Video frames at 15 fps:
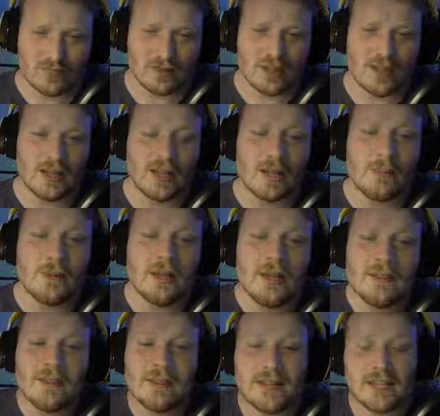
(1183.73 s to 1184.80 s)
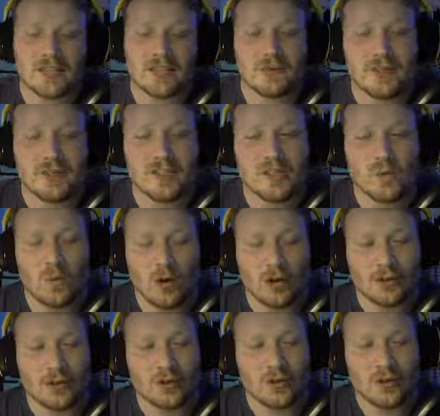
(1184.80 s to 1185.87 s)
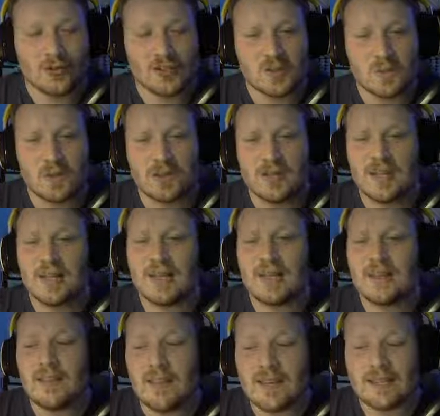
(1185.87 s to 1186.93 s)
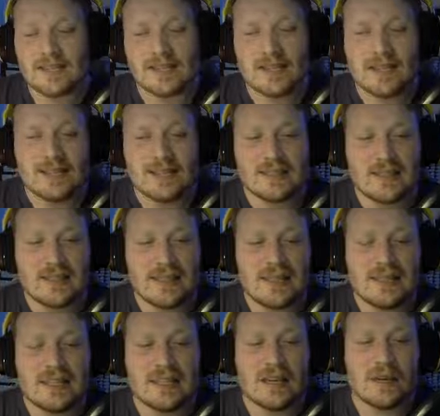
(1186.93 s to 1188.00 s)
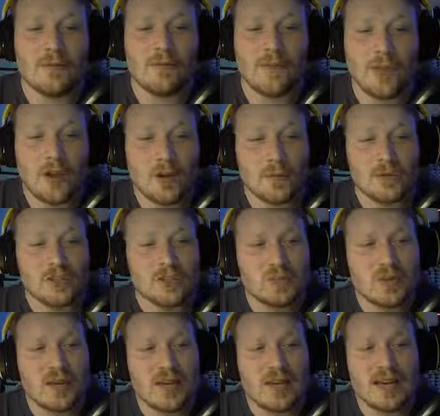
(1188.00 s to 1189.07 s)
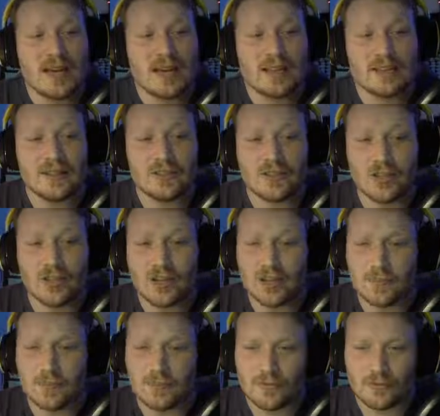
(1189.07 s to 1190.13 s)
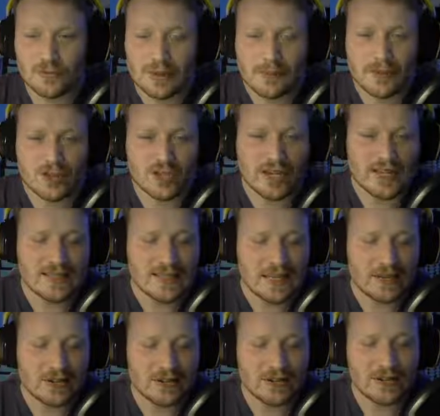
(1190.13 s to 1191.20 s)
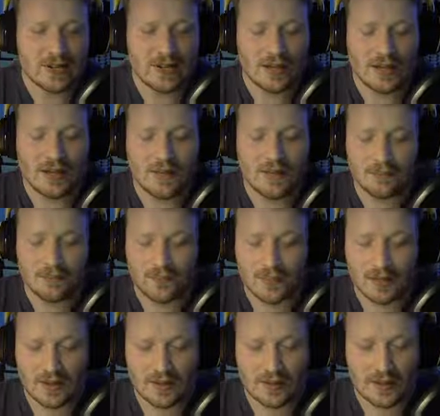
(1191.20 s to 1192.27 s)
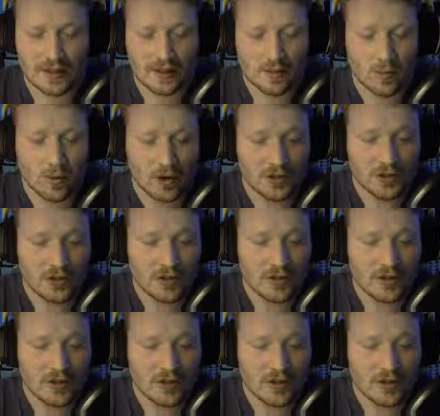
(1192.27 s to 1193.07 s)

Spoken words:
The next one is the War Dog Huntsman. This is the Thermal Spear and Reaper Chain Talon War Dog.